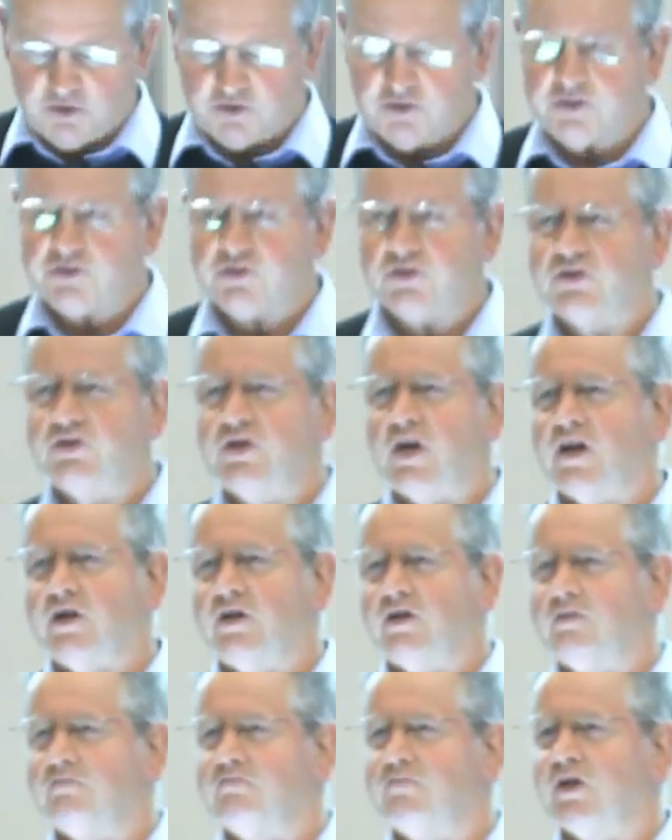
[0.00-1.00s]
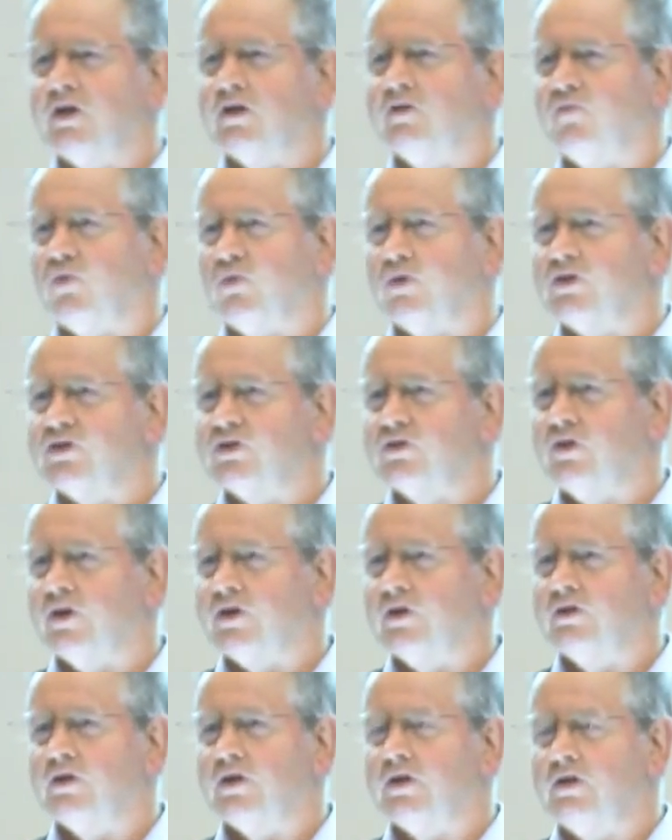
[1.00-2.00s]
But this is done in the middle voice,
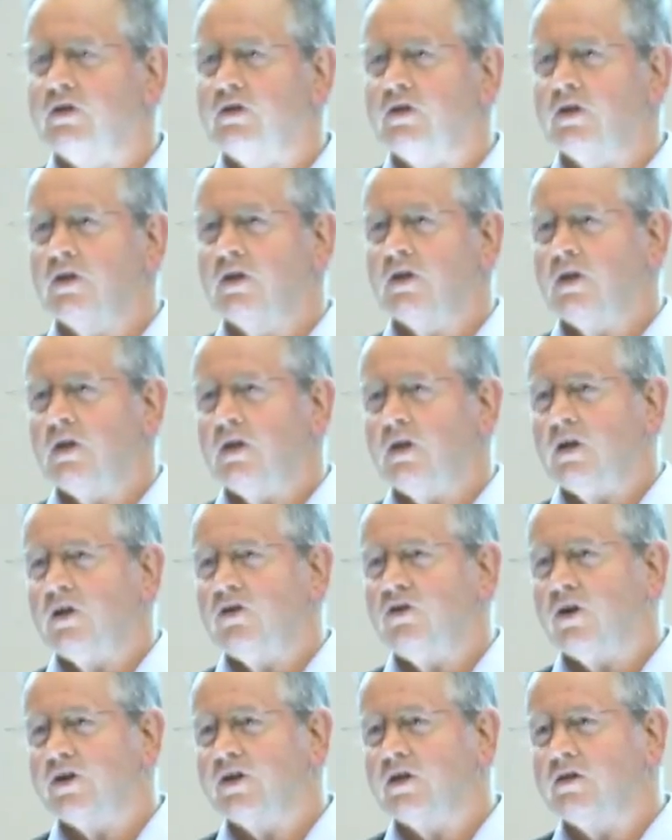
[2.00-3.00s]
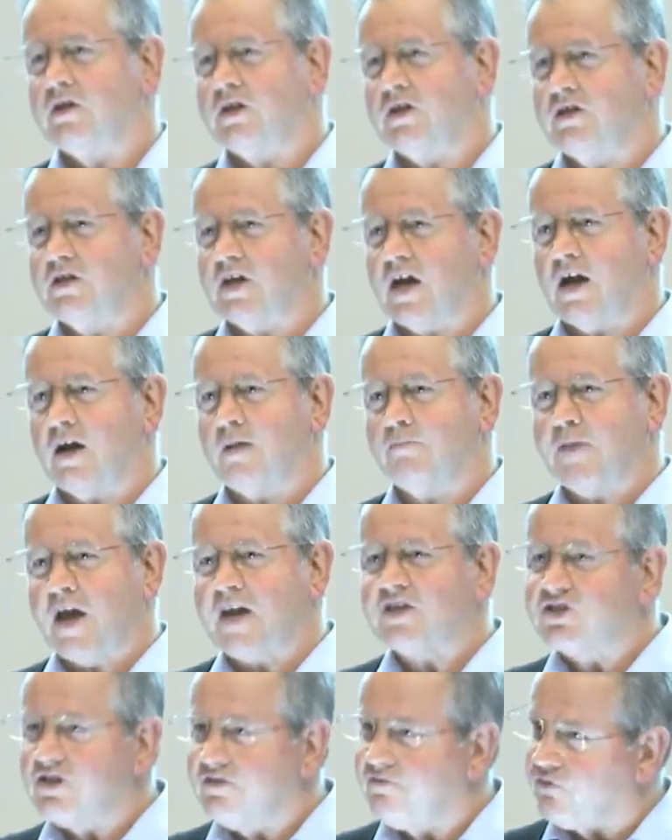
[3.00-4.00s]
not in the
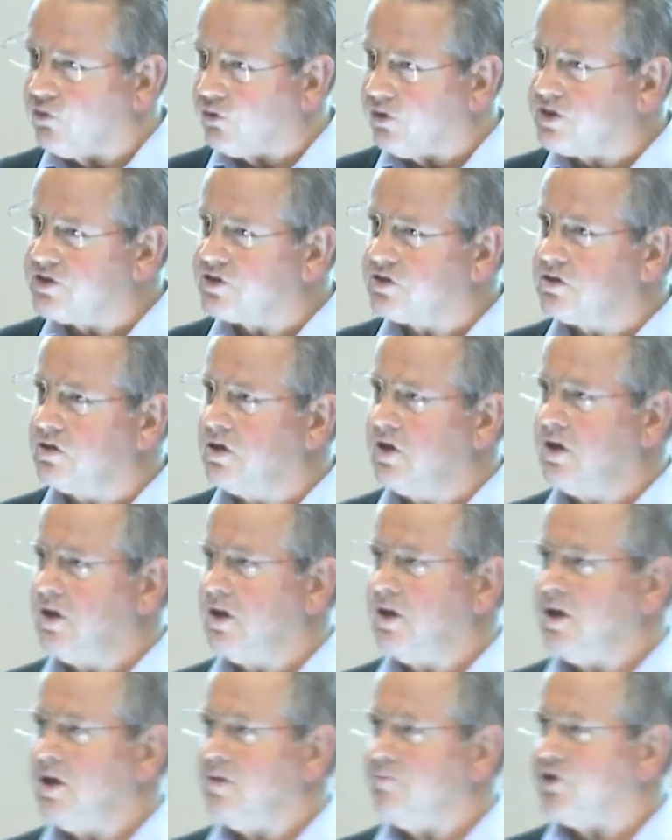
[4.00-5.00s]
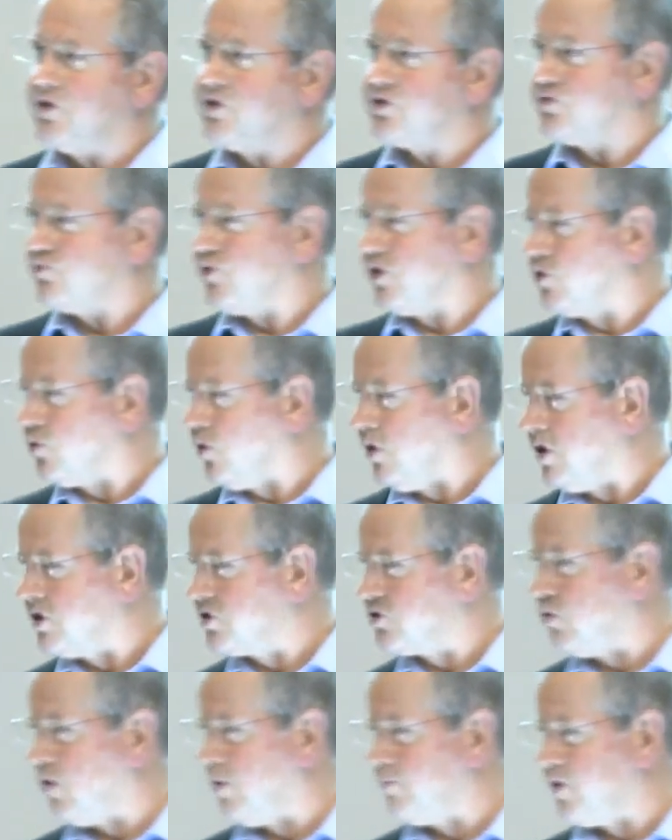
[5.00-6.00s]
passive voice. This
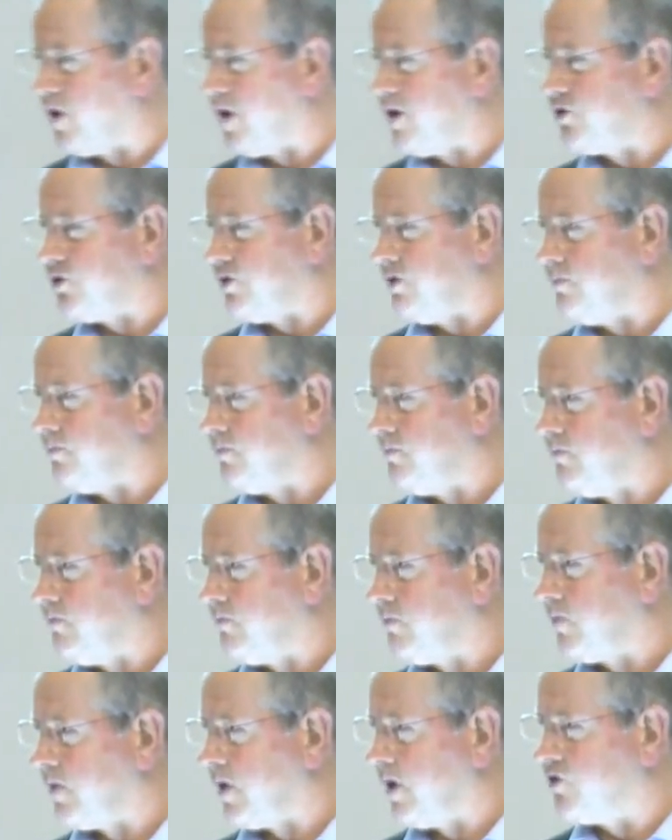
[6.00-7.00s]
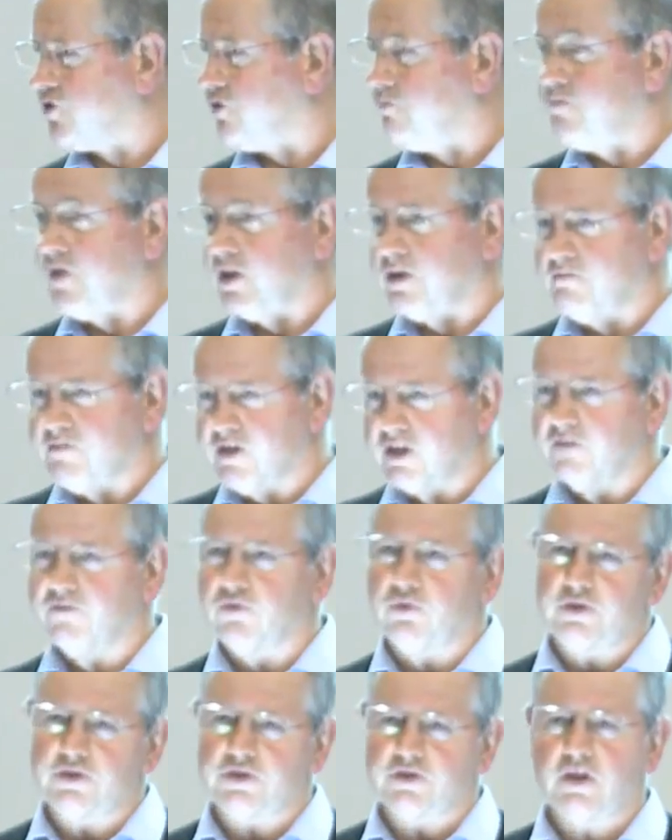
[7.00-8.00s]
requires cooperation. It's the
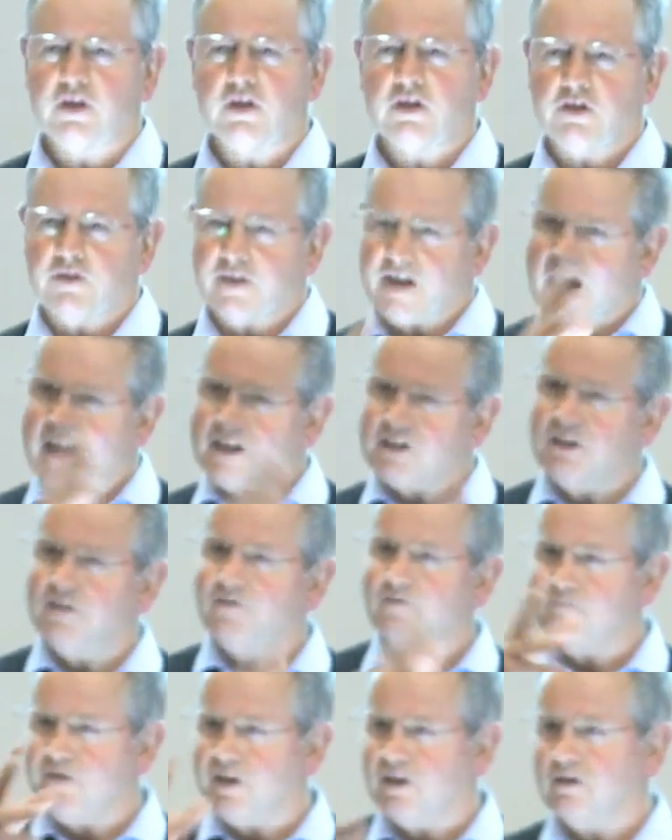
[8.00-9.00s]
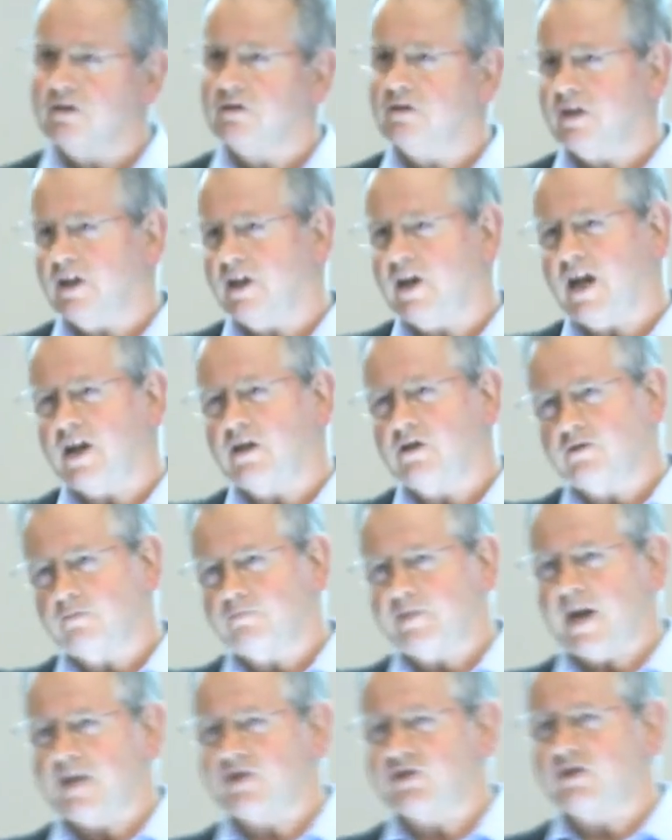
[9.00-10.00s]
middle voice. You're active, middle,
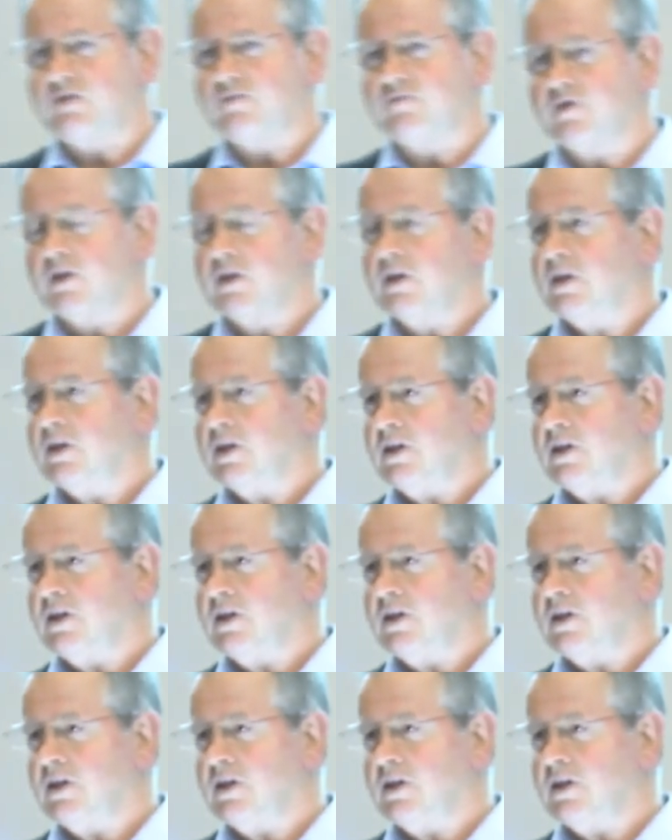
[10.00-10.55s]
and passive.